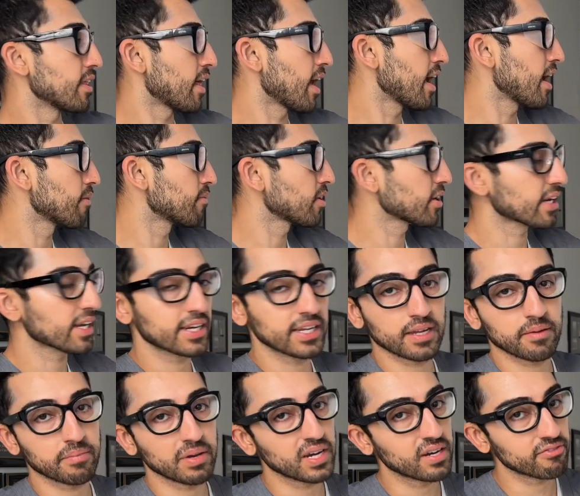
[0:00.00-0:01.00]
hey, I'm not getting
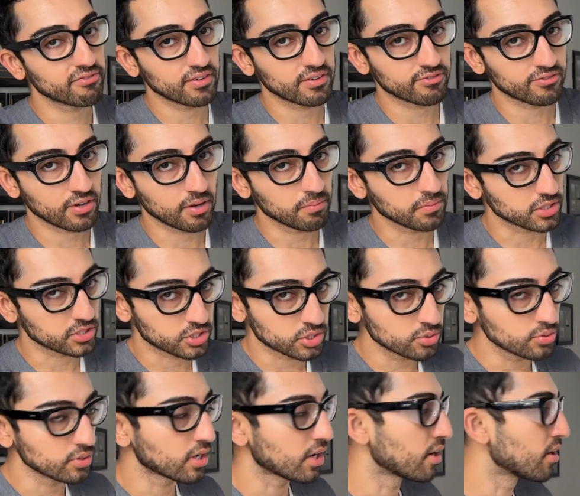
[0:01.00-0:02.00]
a benefit from
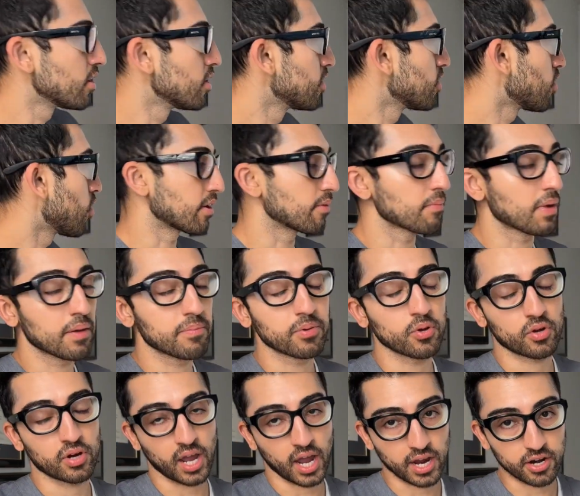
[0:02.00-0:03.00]
Latuda. They might be
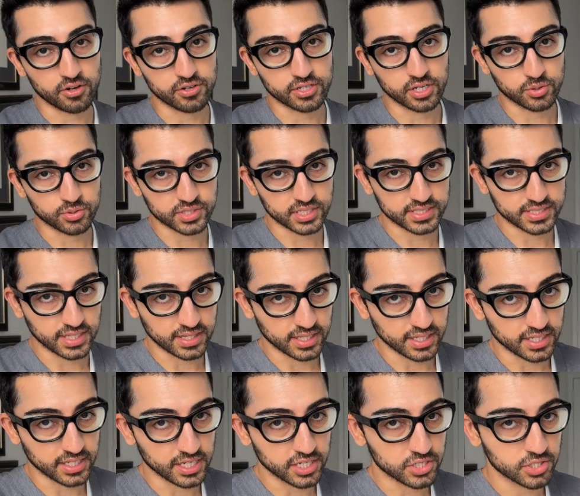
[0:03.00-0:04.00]
on higher doses than they
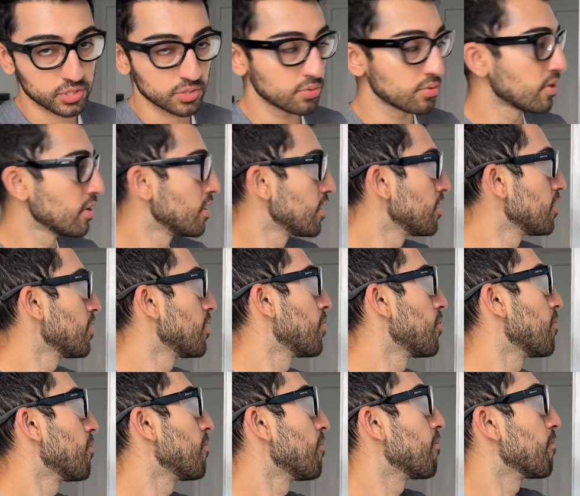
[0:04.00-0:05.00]
need to
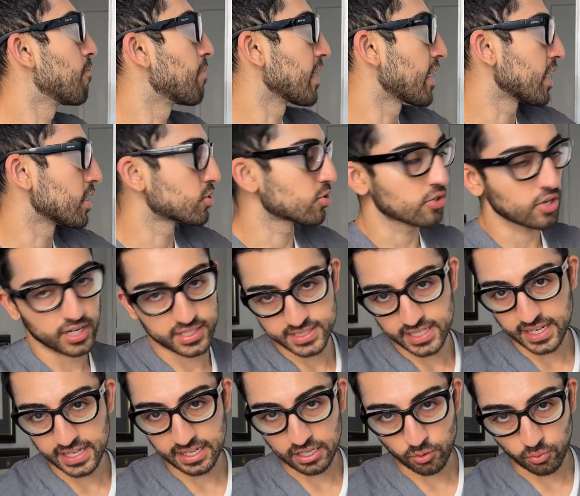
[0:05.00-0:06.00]
because they're not
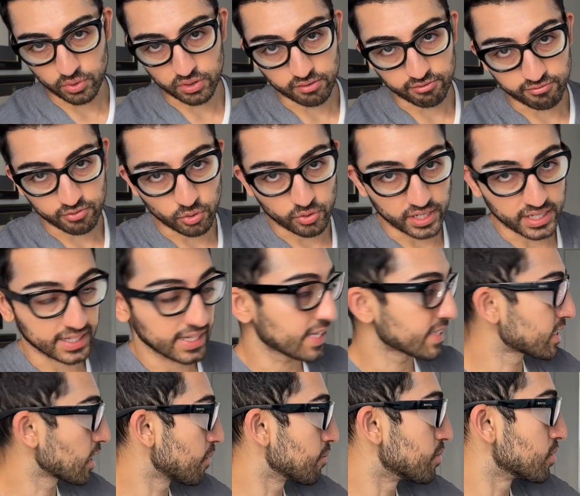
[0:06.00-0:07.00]
taking it with the food. It
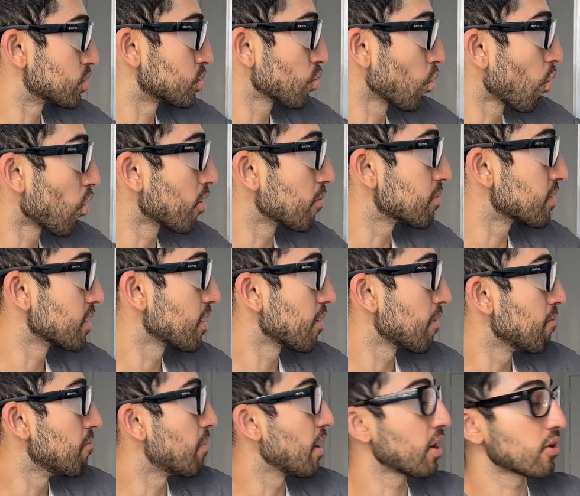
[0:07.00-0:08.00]
gets absorbed
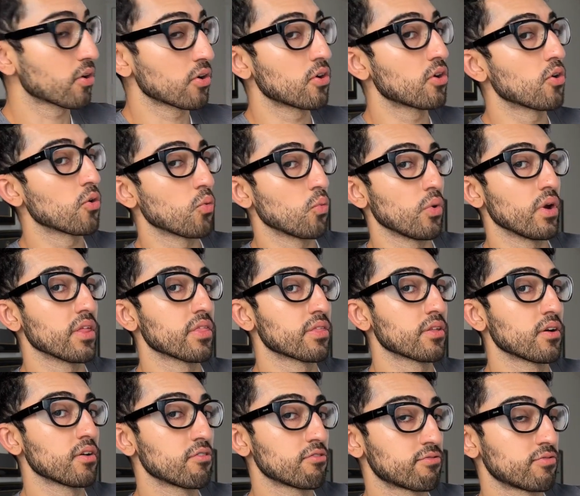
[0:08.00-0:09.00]
better with
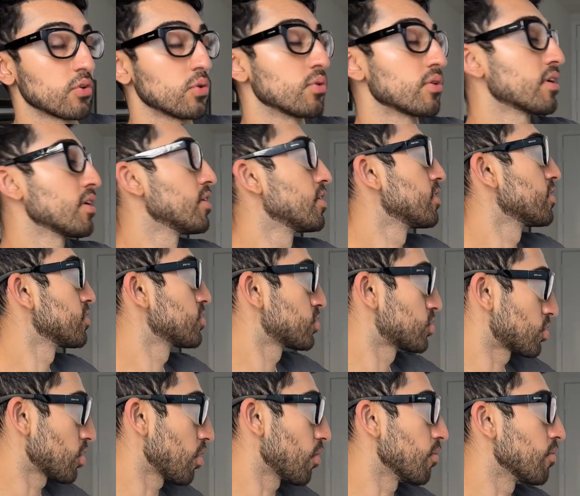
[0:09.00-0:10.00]
food.
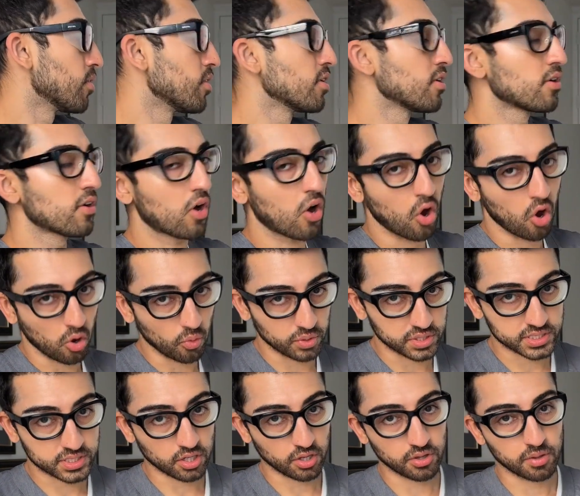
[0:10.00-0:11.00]
So
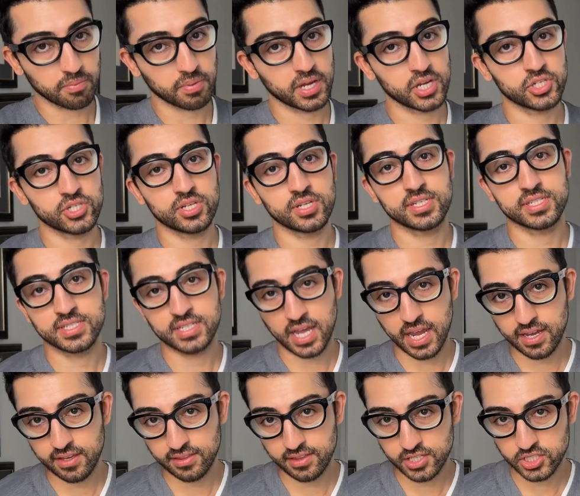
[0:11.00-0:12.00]
always tell the patient,
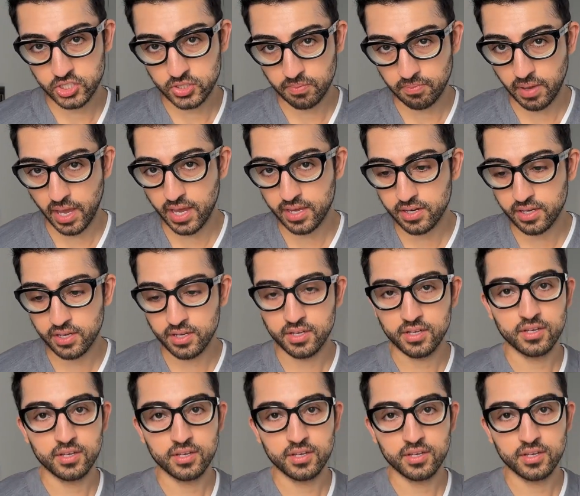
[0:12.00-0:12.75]
take this med